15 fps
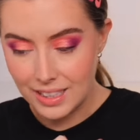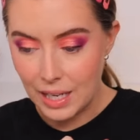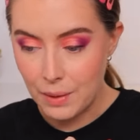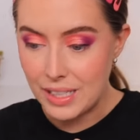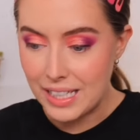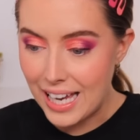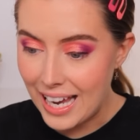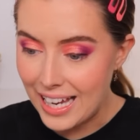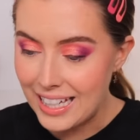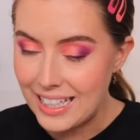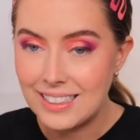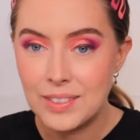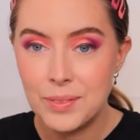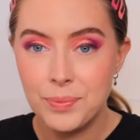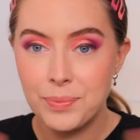Now
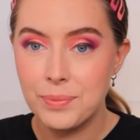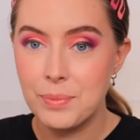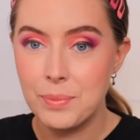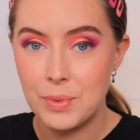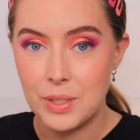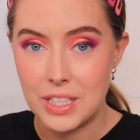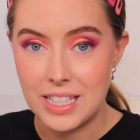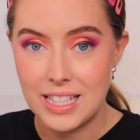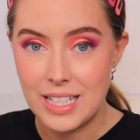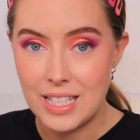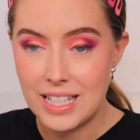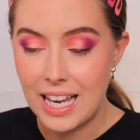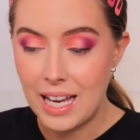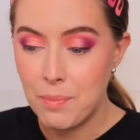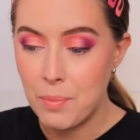again, does this
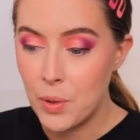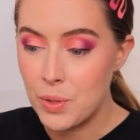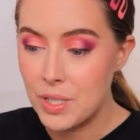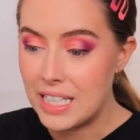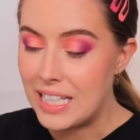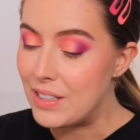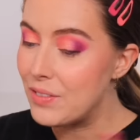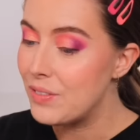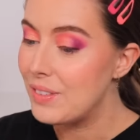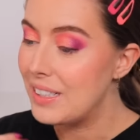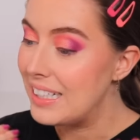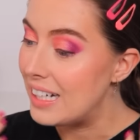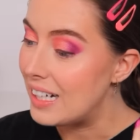say motive?